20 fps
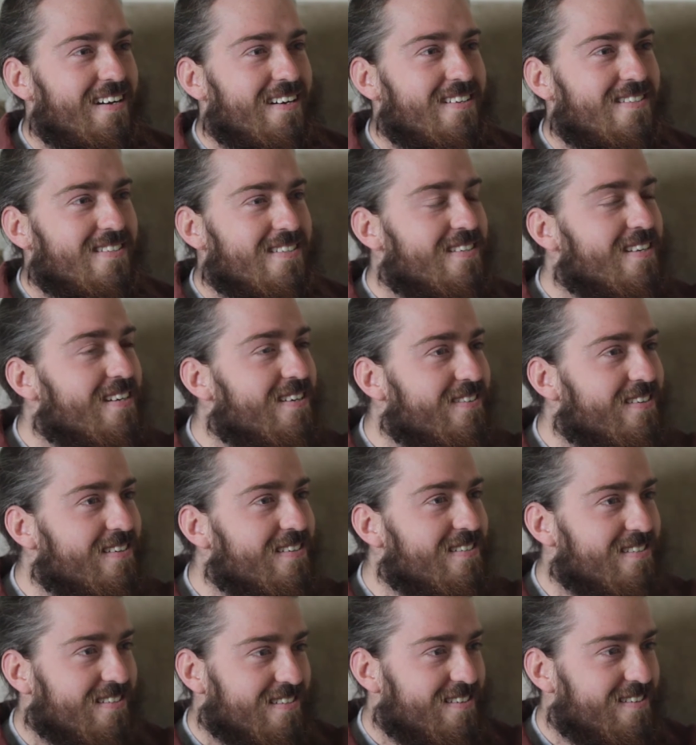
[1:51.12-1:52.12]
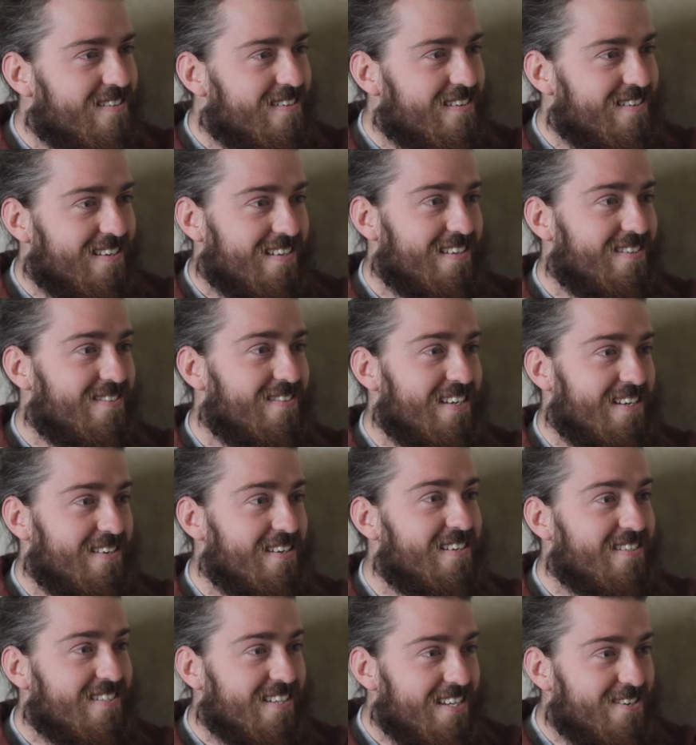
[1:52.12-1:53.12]
is he serious or not? And then
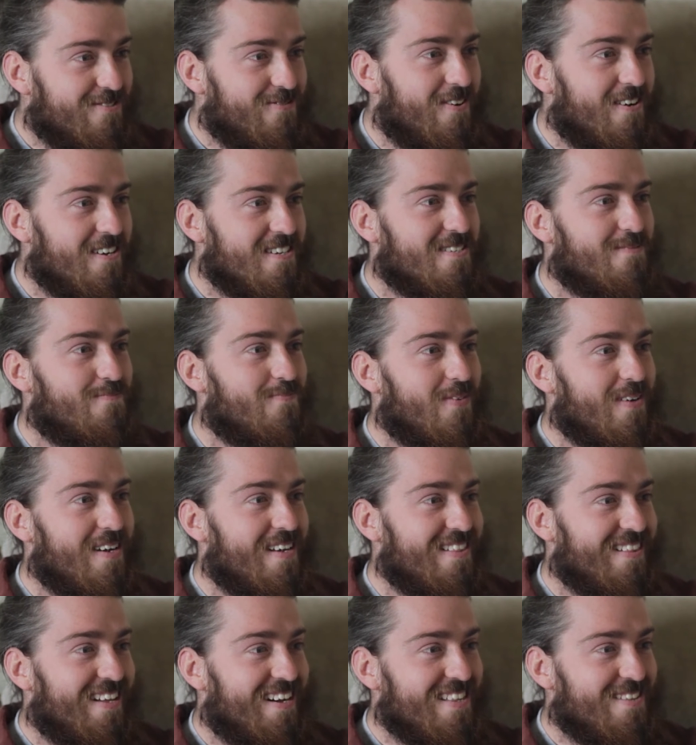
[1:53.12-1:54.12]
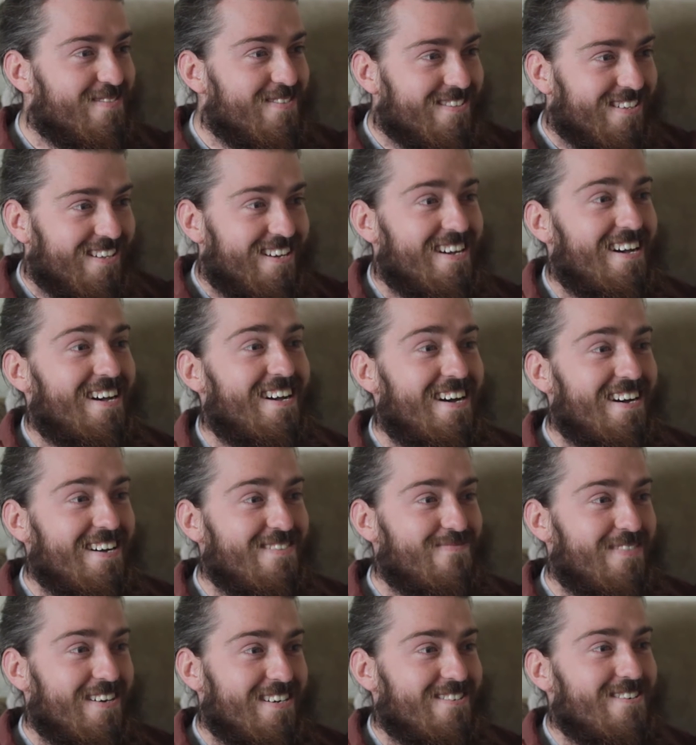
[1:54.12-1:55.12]
you could tell he was, but in like the most
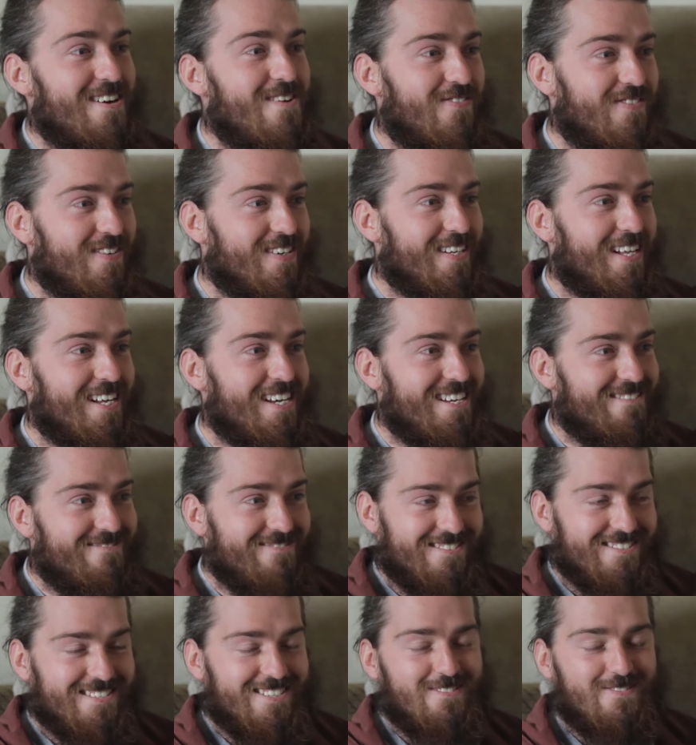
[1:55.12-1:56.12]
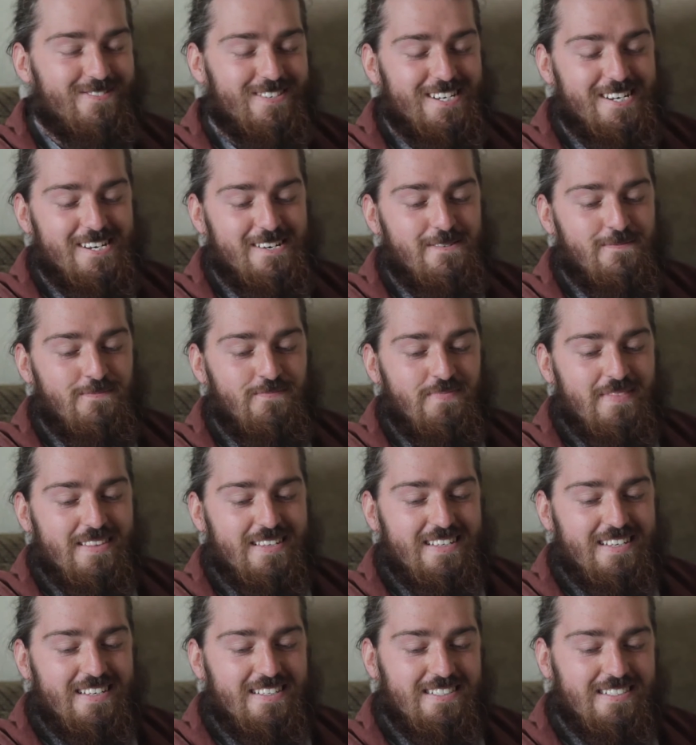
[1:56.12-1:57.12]
light-hearted manner ever. Like he was just loving it.
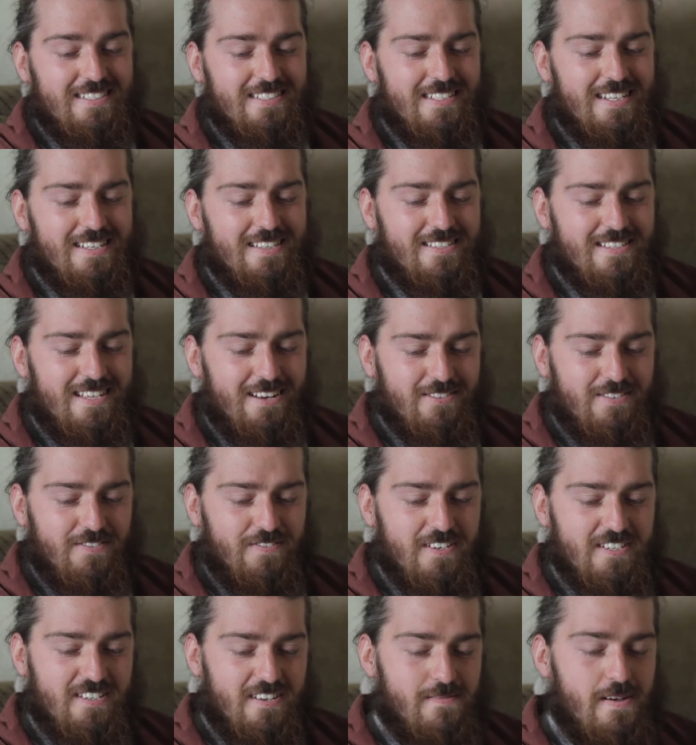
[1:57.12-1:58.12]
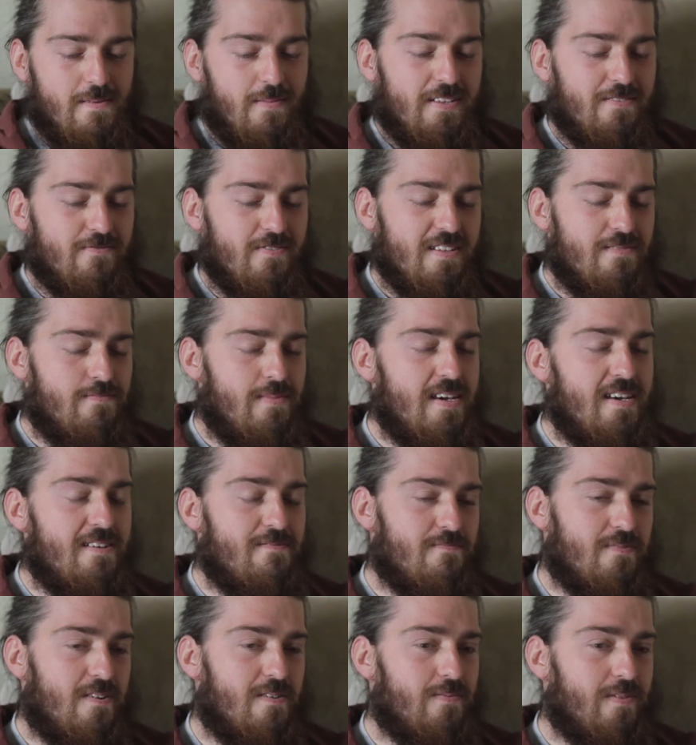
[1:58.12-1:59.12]
And then, so that was the first time I met him. I didn't really meet
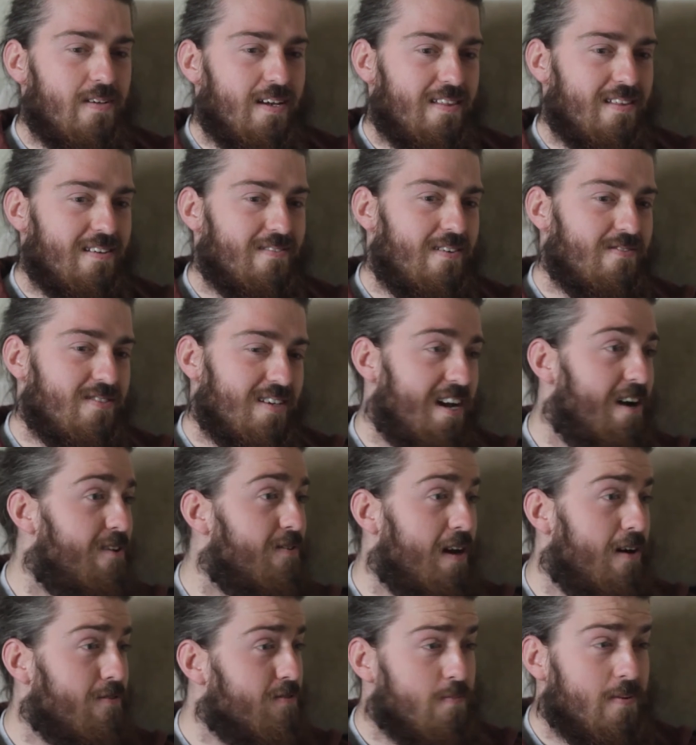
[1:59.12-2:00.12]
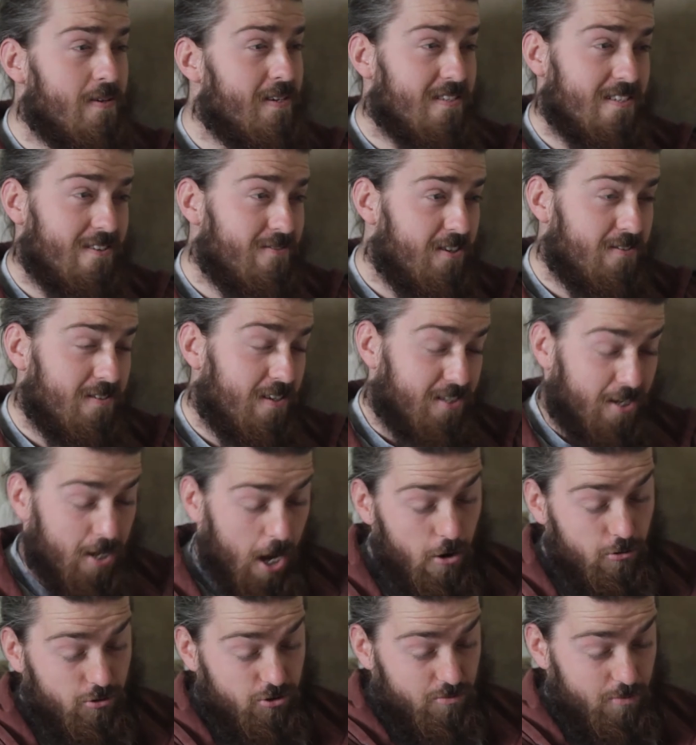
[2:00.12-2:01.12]
him properly. I think I was pissed. I went and I was
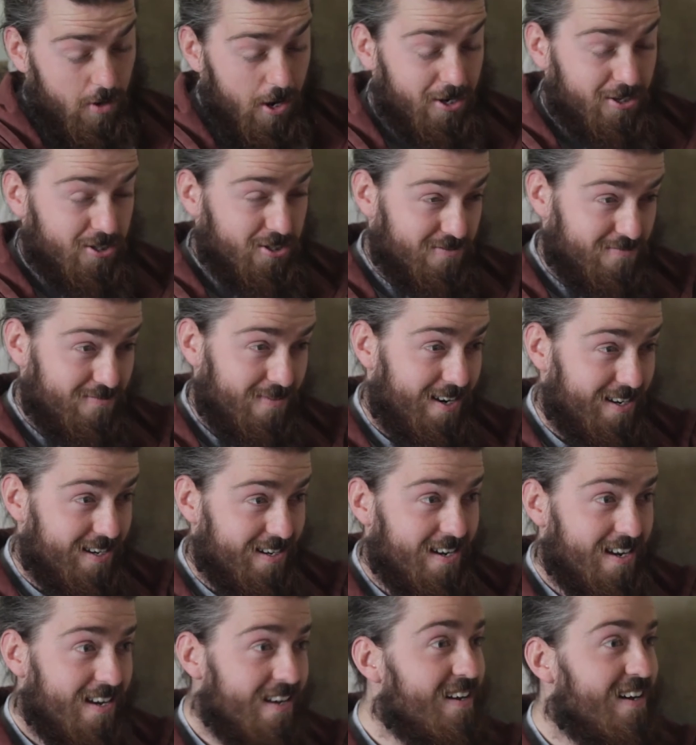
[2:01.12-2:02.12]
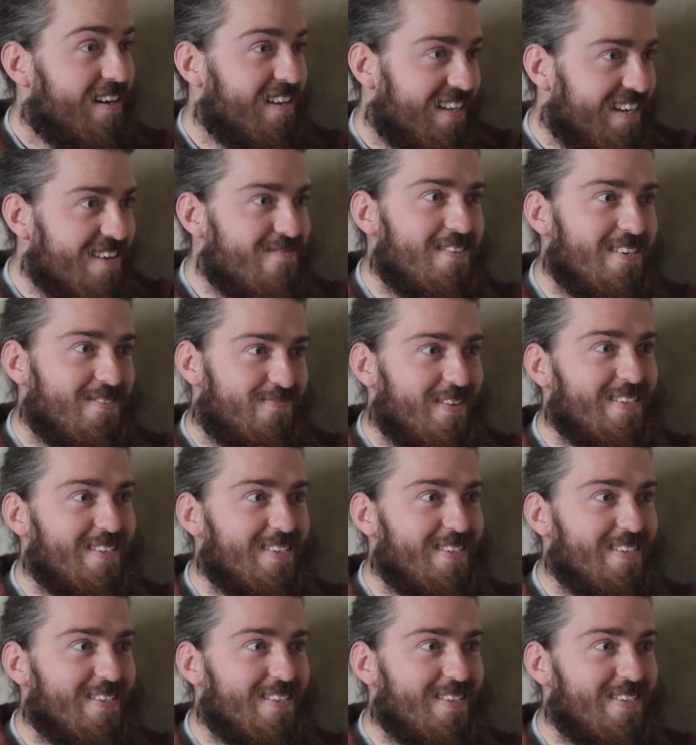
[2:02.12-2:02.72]
like, that was amazing, mate. And he gave me his